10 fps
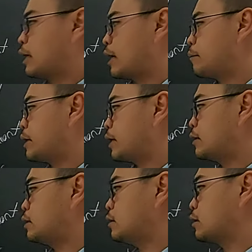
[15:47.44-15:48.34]
Aiman
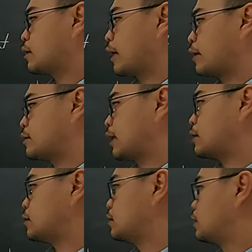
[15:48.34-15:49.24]
ada, Karen
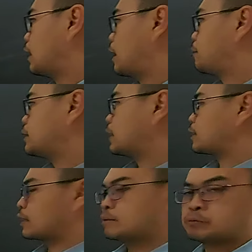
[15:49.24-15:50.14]
tak ada. Aiman
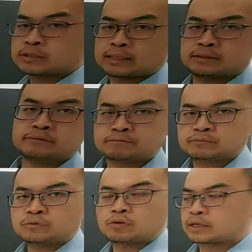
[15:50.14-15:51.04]
dan Karen pun tak ada.
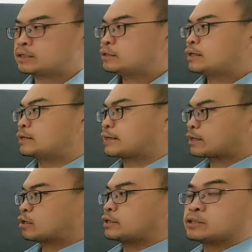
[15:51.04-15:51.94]
Okay, they
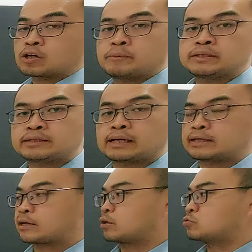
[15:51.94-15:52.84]
cannot in the committee, right?
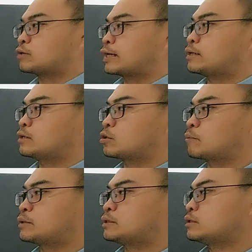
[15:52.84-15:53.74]
They cannot together in the
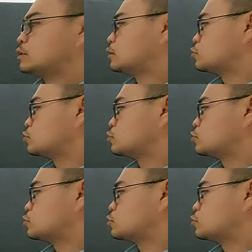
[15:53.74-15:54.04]
committee.